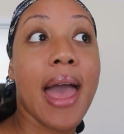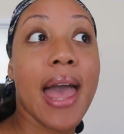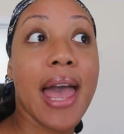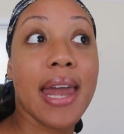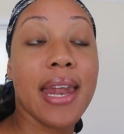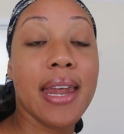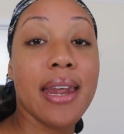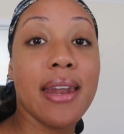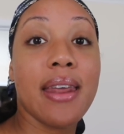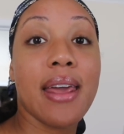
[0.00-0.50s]

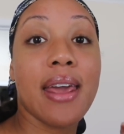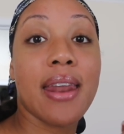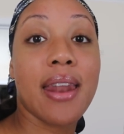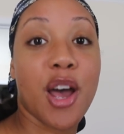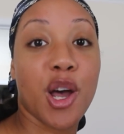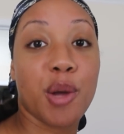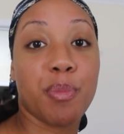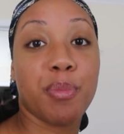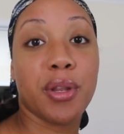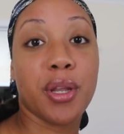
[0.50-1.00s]
edit and
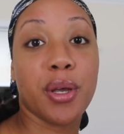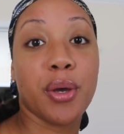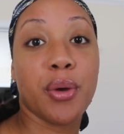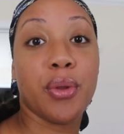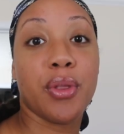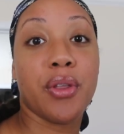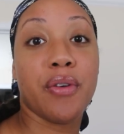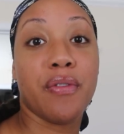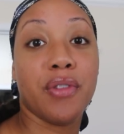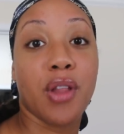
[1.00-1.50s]

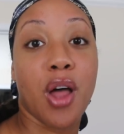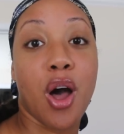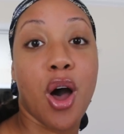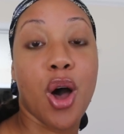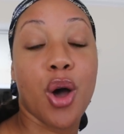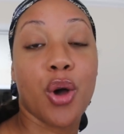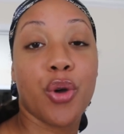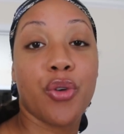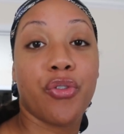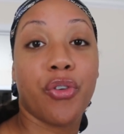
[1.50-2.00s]
upload the
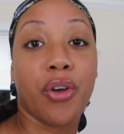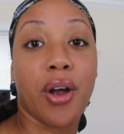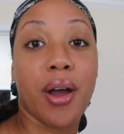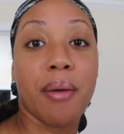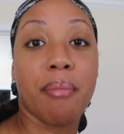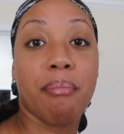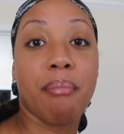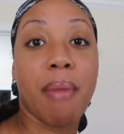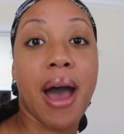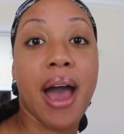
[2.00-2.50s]
vlog
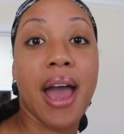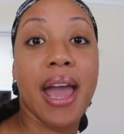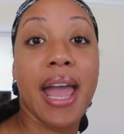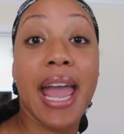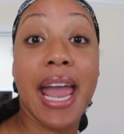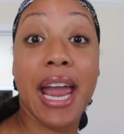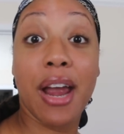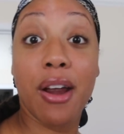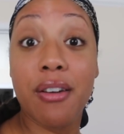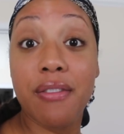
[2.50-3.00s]
from my
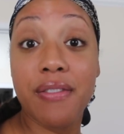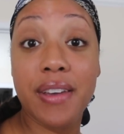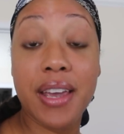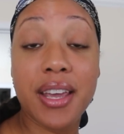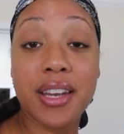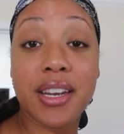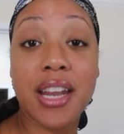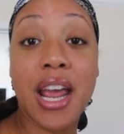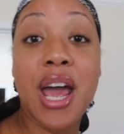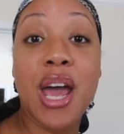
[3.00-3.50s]
hair
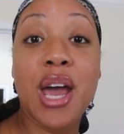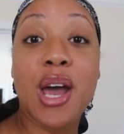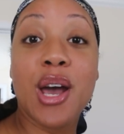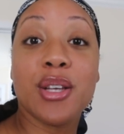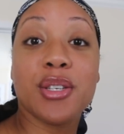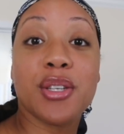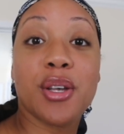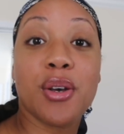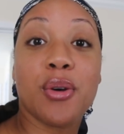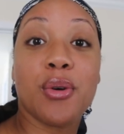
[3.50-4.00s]
event.
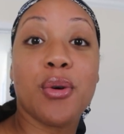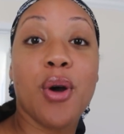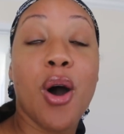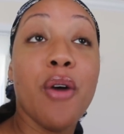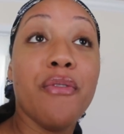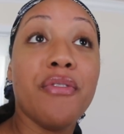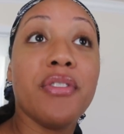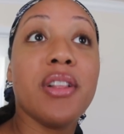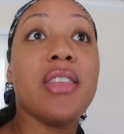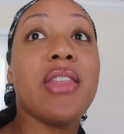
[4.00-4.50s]
So
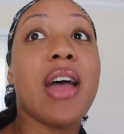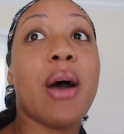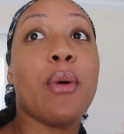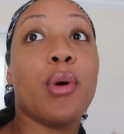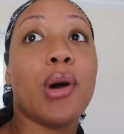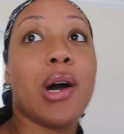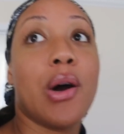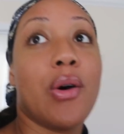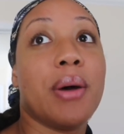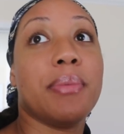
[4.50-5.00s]
hopefully that
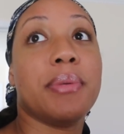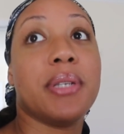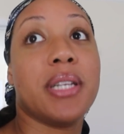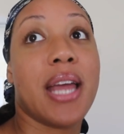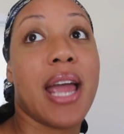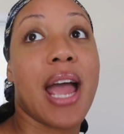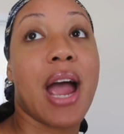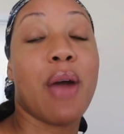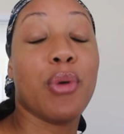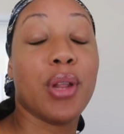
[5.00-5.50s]
will go up
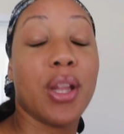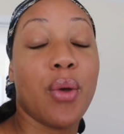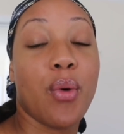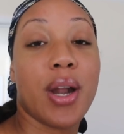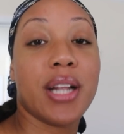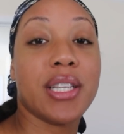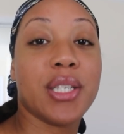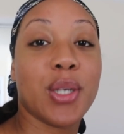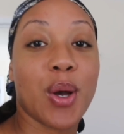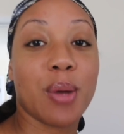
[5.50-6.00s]
today. I really
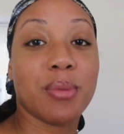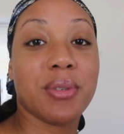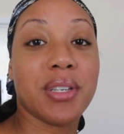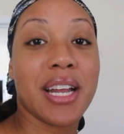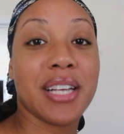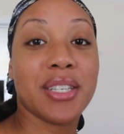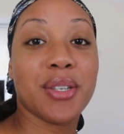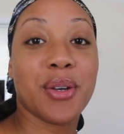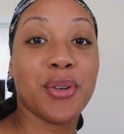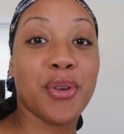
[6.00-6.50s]
want it to go up
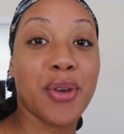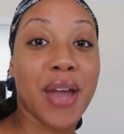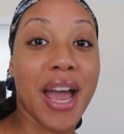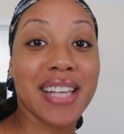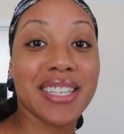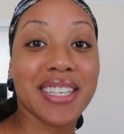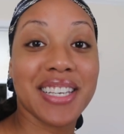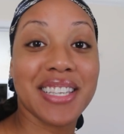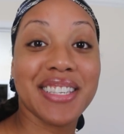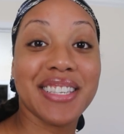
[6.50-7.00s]
today so you
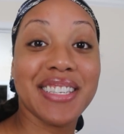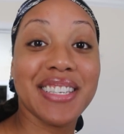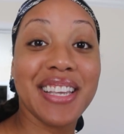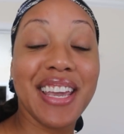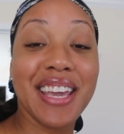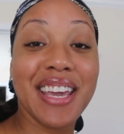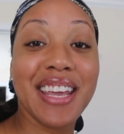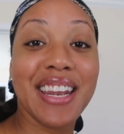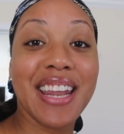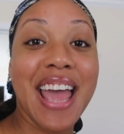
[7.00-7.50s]
guys can
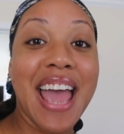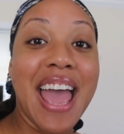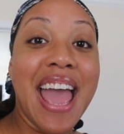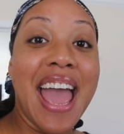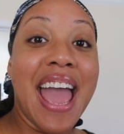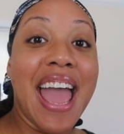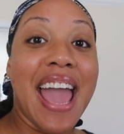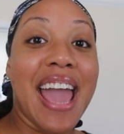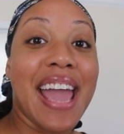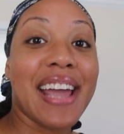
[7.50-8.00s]
see it.
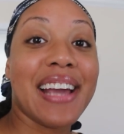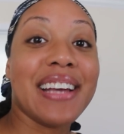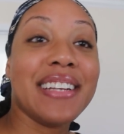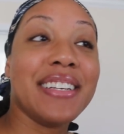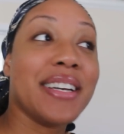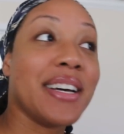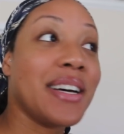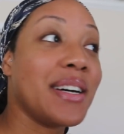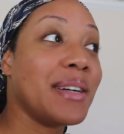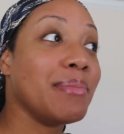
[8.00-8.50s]
And
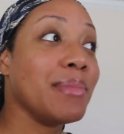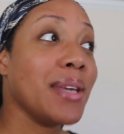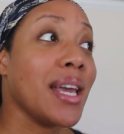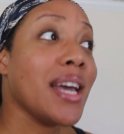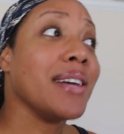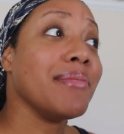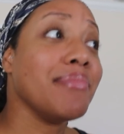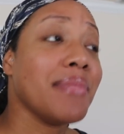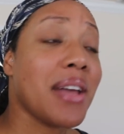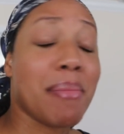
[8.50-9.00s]

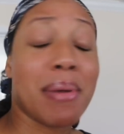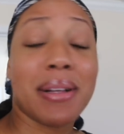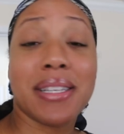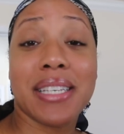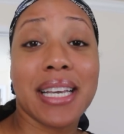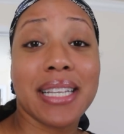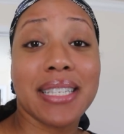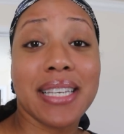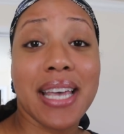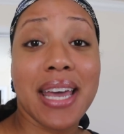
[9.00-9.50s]
yeah, I'm about to
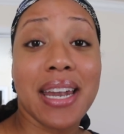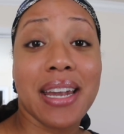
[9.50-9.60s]
get to